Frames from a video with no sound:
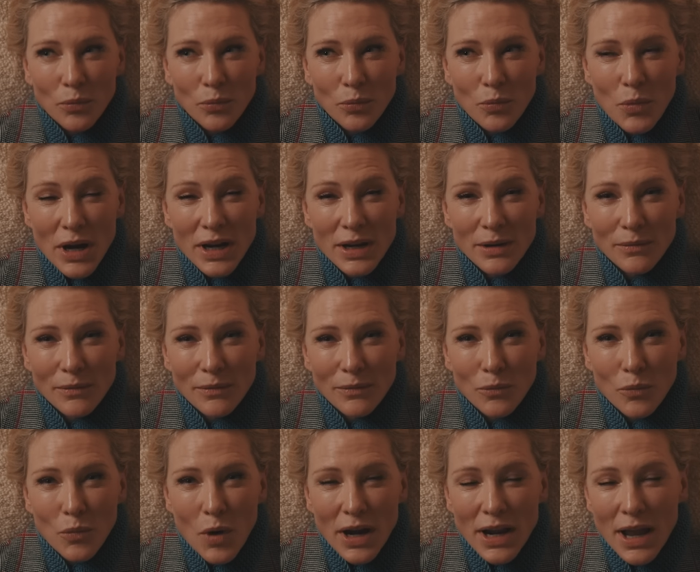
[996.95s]

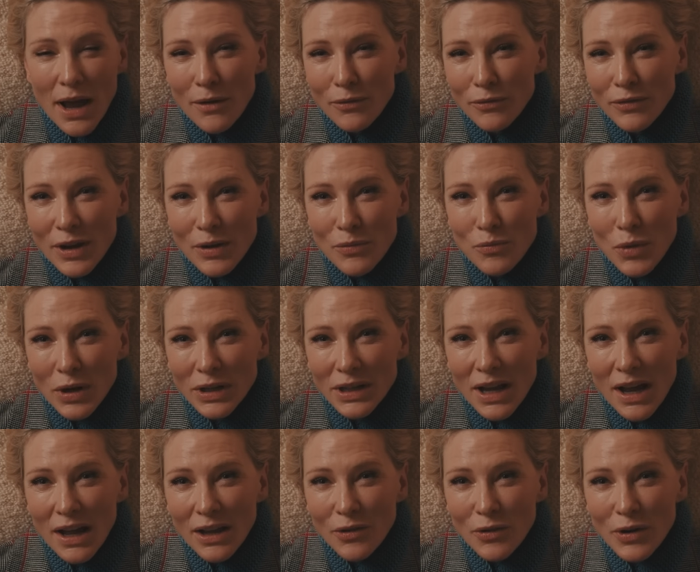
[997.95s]
one outfit in one
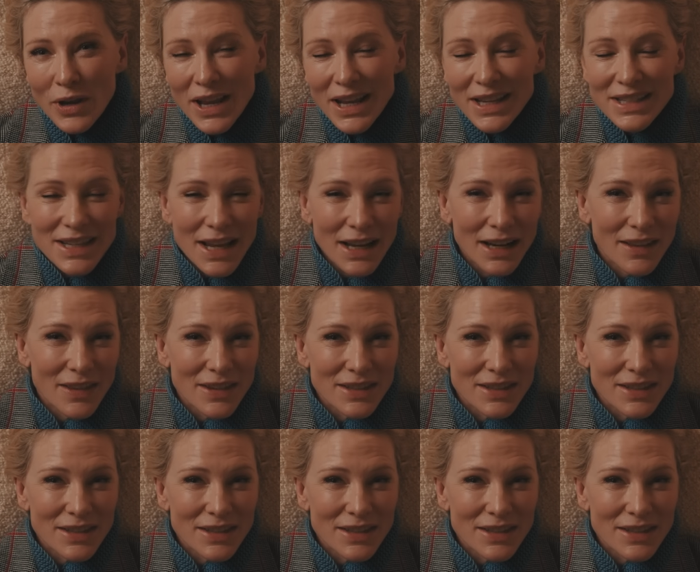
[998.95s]
colour and exactly